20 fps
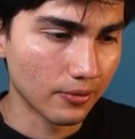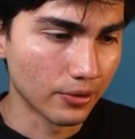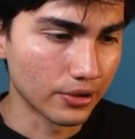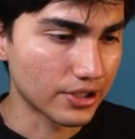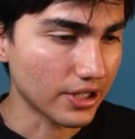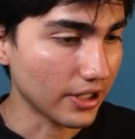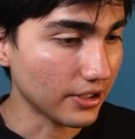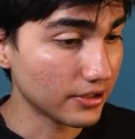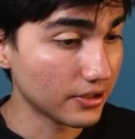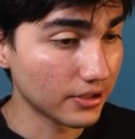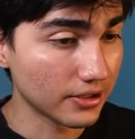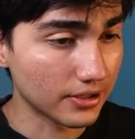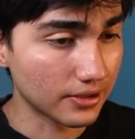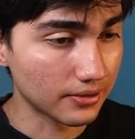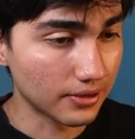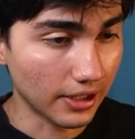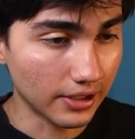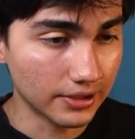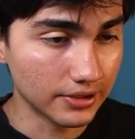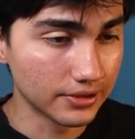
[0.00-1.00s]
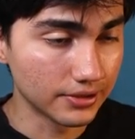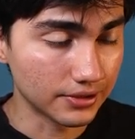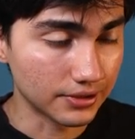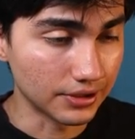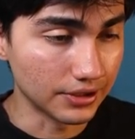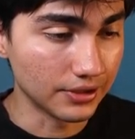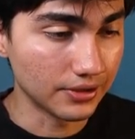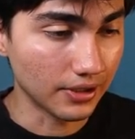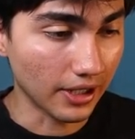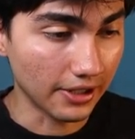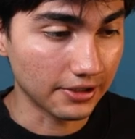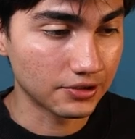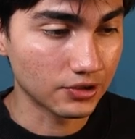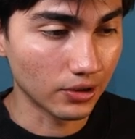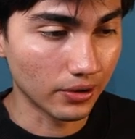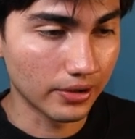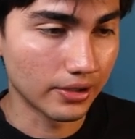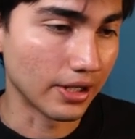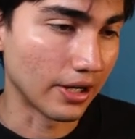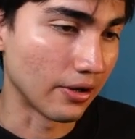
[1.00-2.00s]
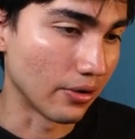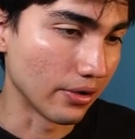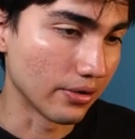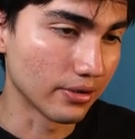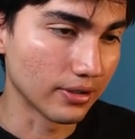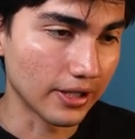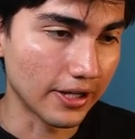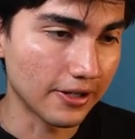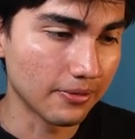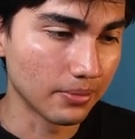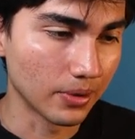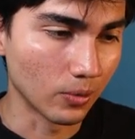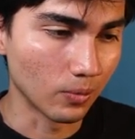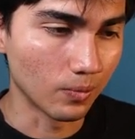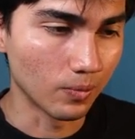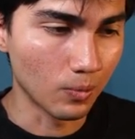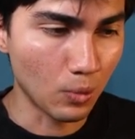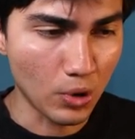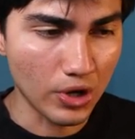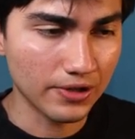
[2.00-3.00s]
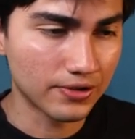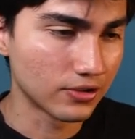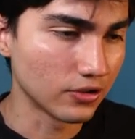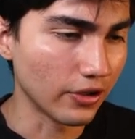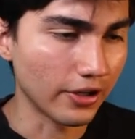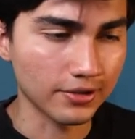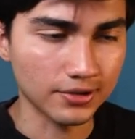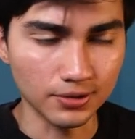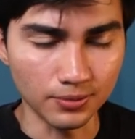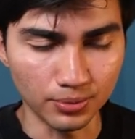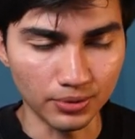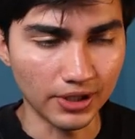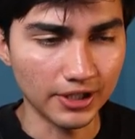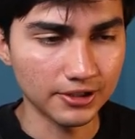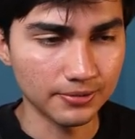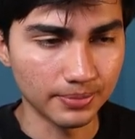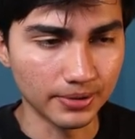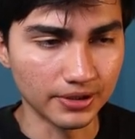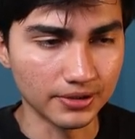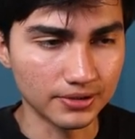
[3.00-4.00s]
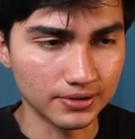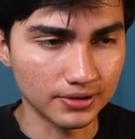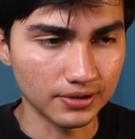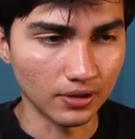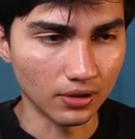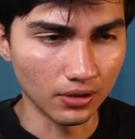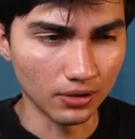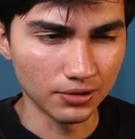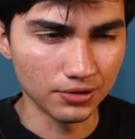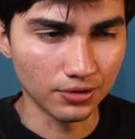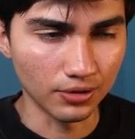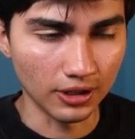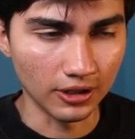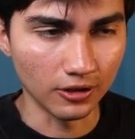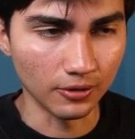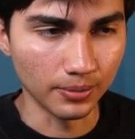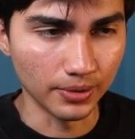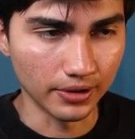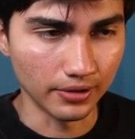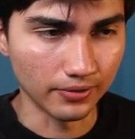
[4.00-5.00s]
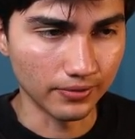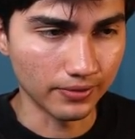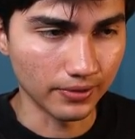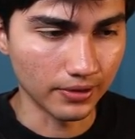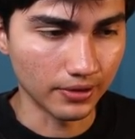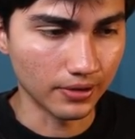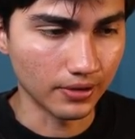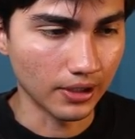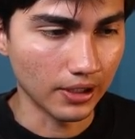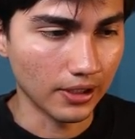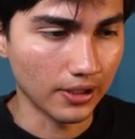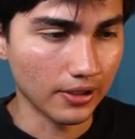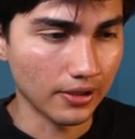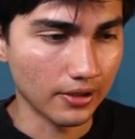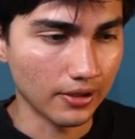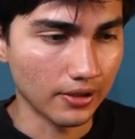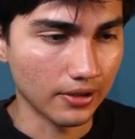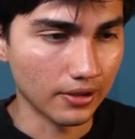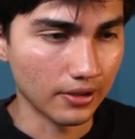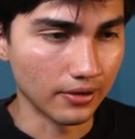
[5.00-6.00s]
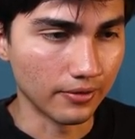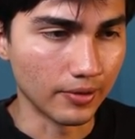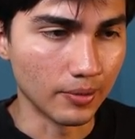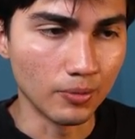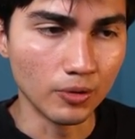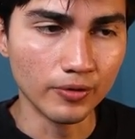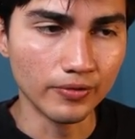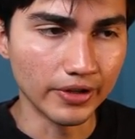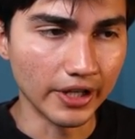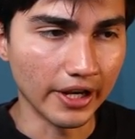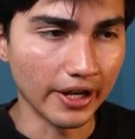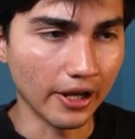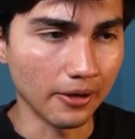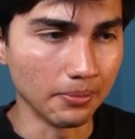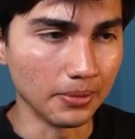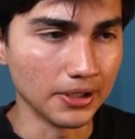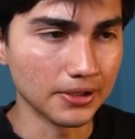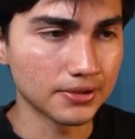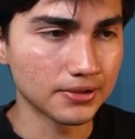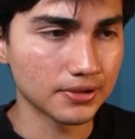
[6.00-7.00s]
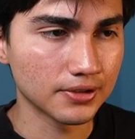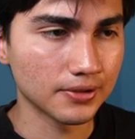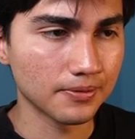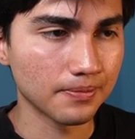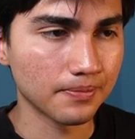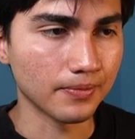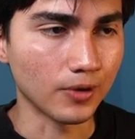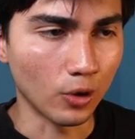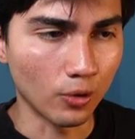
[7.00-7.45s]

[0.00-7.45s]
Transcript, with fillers: Which I didn't I didn't see. I saw in another line, but it's not a surprise, but it's also a little bit of a, of a move that I missed.